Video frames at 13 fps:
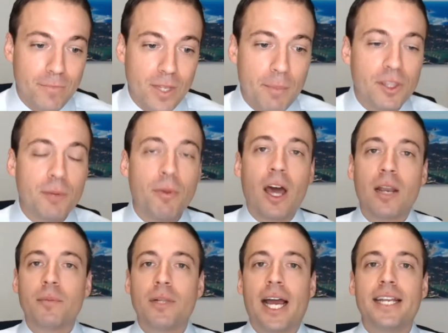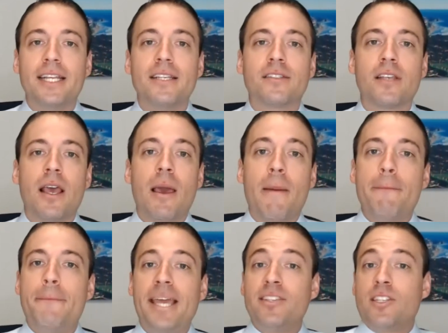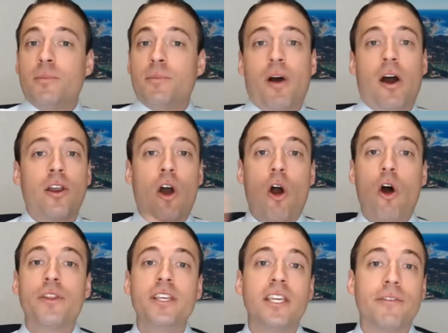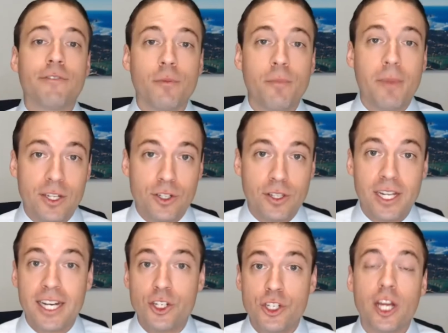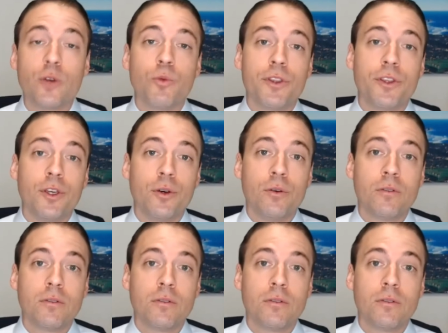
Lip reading: But the bottom line is, based upon all the information that I shared with you,